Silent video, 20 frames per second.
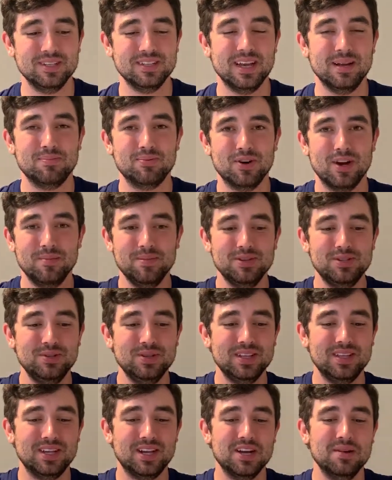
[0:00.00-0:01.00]
I promise you
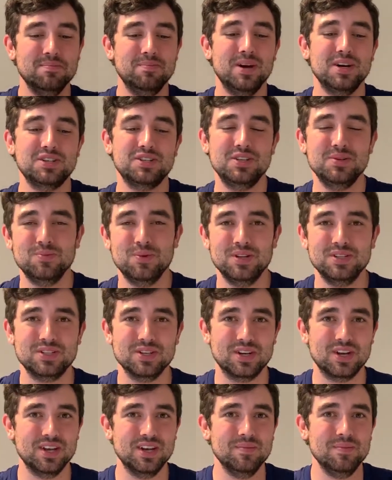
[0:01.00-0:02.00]
that the combustion ones are
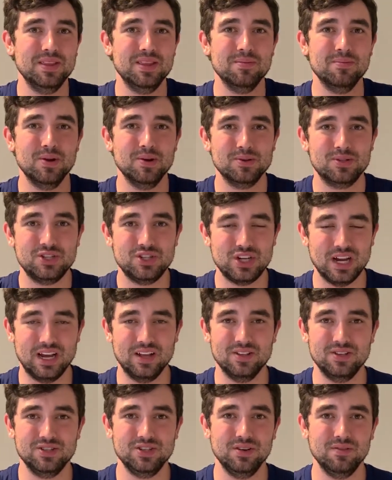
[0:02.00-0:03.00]
going to be the most
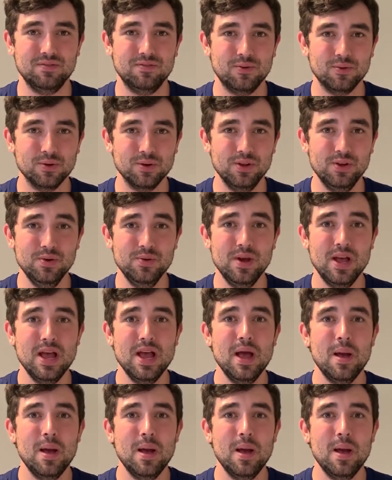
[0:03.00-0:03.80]
challenging for you,